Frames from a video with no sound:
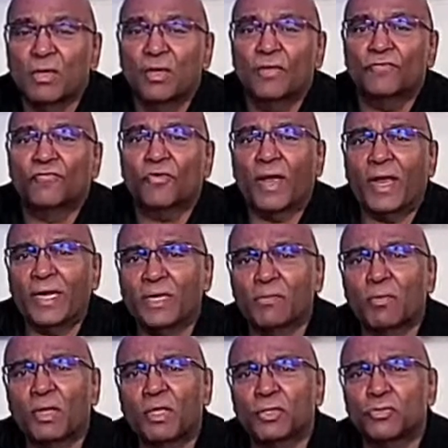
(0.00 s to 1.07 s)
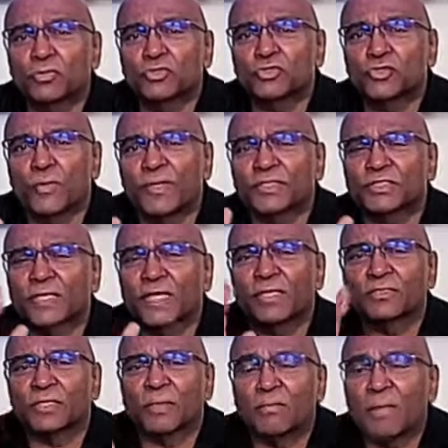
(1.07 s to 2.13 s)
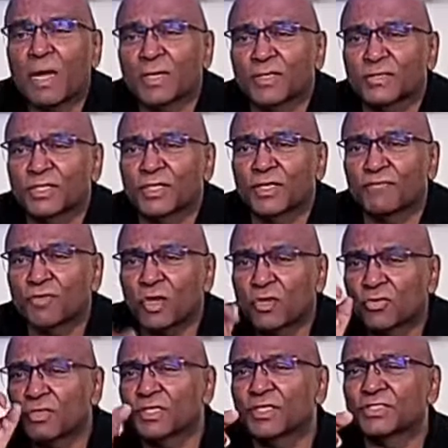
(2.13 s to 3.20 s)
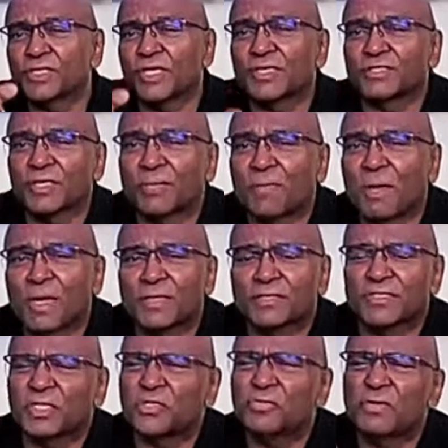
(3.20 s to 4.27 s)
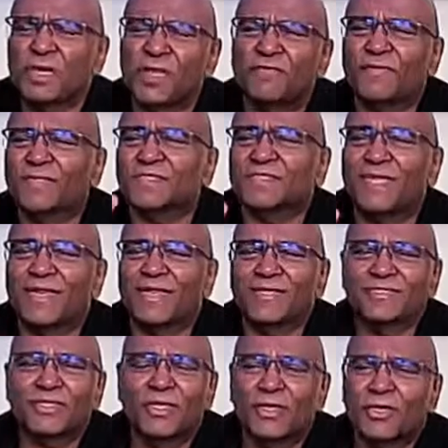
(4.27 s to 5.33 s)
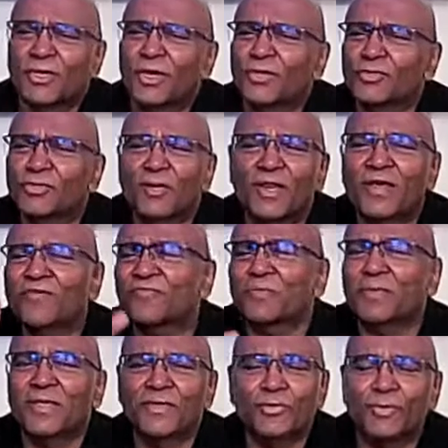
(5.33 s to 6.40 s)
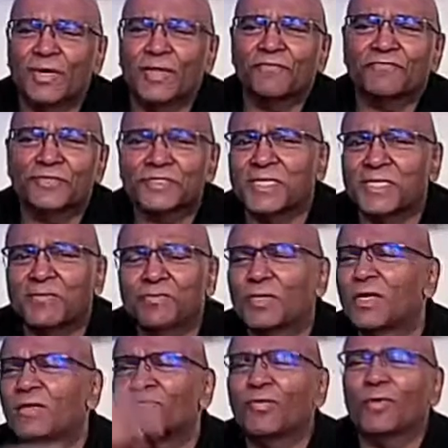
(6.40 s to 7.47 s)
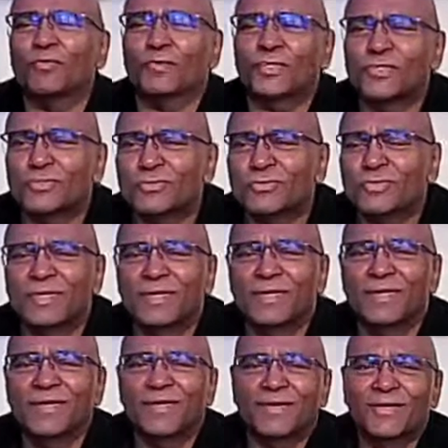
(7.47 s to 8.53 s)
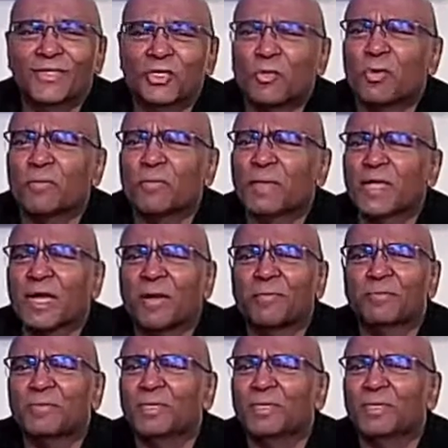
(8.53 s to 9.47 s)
for anybody who's doing sales and marketing. If you're good in sales and marketing, you love aesthetics, you love me, you love the team, you love what we do, you want to become,